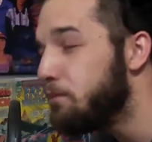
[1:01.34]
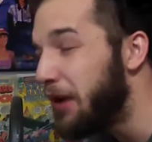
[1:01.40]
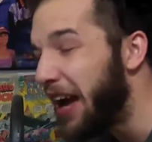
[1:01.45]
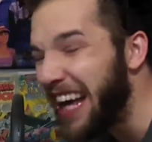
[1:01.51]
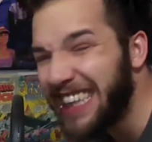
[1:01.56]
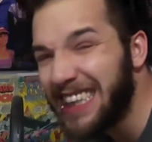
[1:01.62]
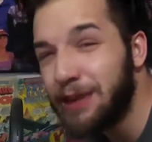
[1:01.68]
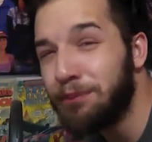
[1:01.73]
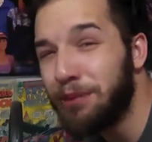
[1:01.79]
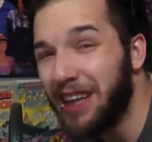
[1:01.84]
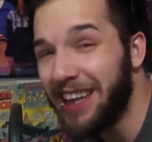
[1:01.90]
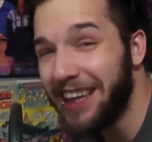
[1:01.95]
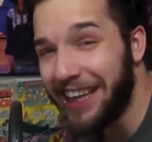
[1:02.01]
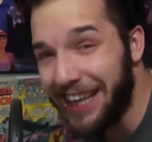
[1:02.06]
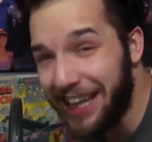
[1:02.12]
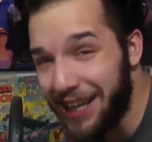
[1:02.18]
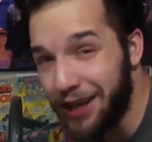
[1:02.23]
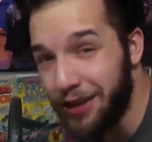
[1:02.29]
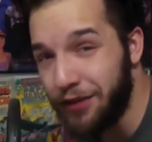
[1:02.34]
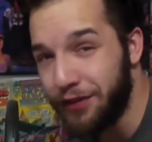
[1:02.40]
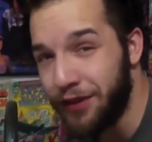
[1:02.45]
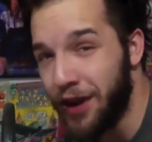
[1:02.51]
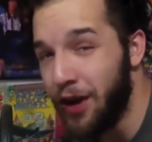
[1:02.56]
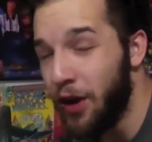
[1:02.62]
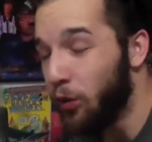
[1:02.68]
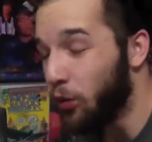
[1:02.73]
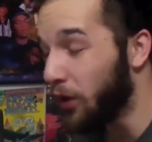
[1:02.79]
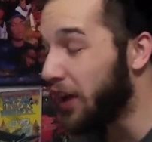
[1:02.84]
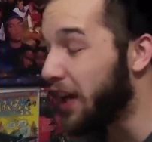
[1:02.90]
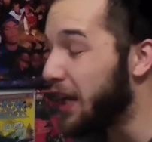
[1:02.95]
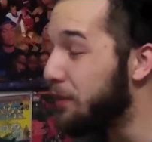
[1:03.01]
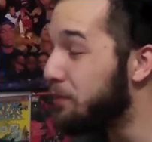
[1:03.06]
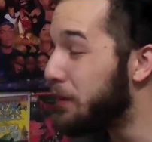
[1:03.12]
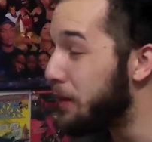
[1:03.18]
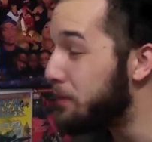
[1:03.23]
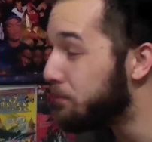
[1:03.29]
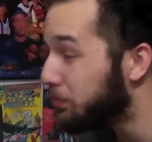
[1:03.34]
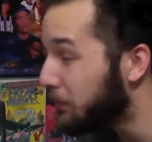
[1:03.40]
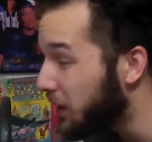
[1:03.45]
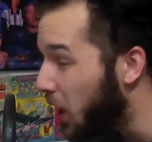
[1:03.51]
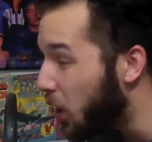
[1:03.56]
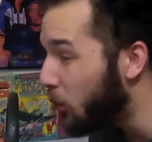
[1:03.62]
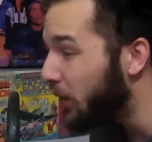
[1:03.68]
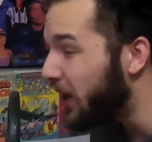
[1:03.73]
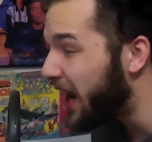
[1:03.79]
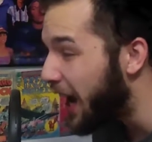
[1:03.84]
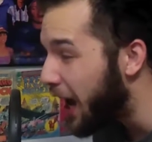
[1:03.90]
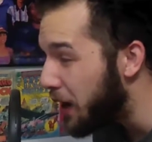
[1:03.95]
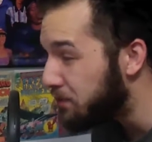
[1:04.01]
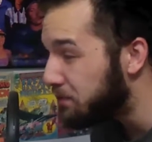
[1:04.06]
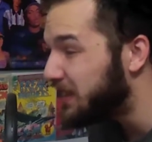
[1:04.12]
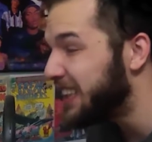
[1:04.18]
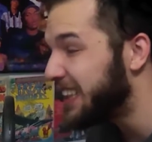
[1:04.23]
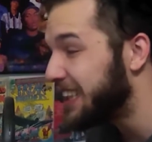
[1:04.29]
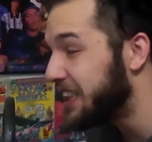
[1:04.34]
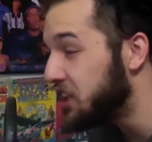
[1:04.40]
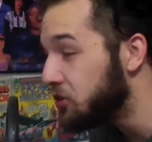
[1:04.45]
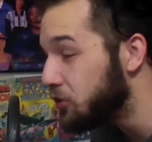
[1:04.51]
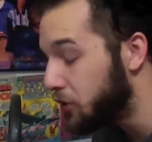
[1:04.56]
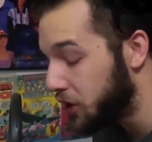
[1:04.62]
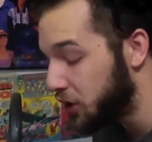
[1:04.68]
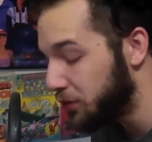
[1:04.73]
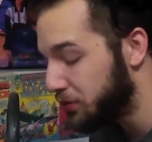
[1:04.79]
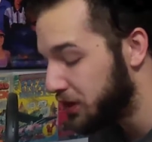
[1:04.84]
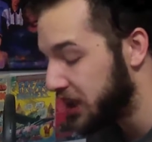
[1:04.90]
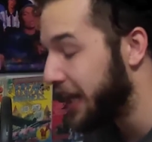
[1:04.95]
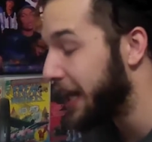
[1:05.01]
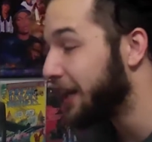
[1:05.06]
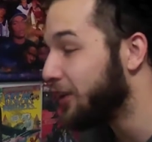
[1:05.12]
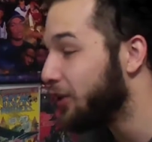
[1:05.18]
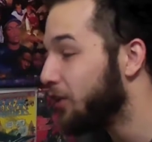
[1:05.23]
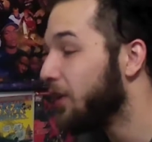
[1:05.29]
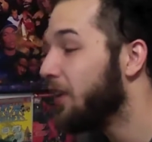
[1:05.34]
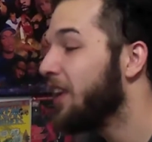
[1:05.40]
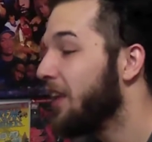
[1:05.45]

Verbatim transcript: best believe we're going to be blowing up this YouTube channel.